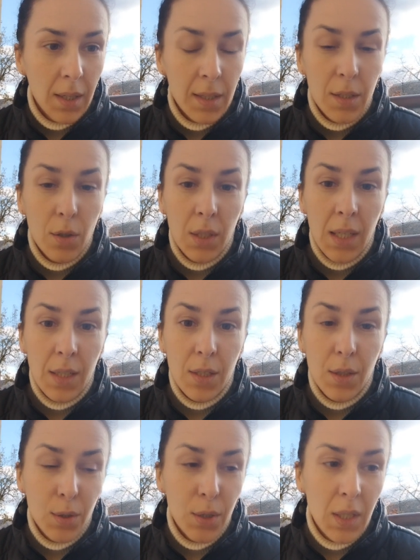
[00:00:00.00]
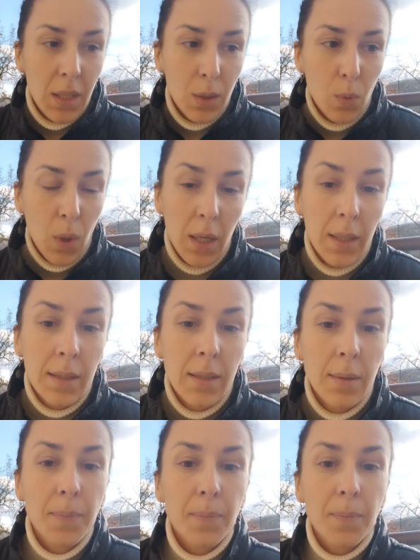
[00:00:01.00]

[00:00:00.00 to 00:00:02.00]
it's not yet real wine.